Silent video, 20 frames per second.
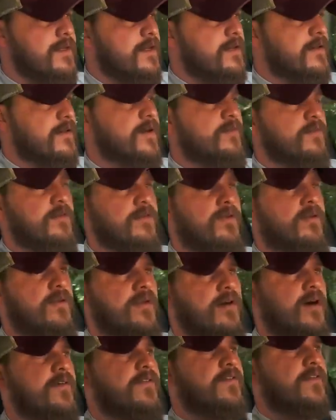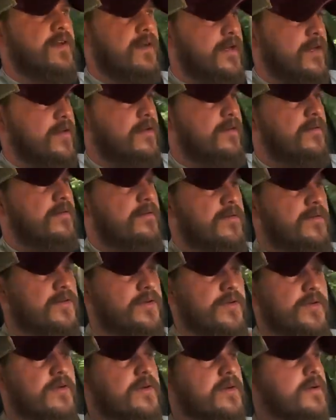then let them cool off, and then
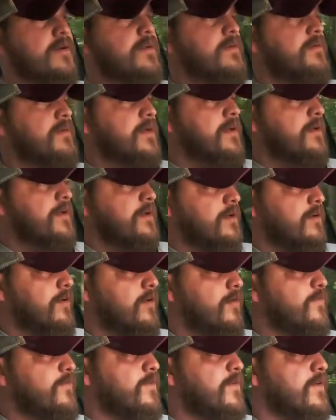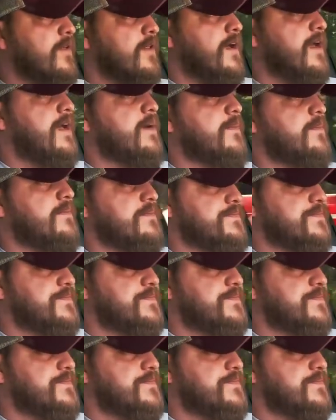you could go full ham.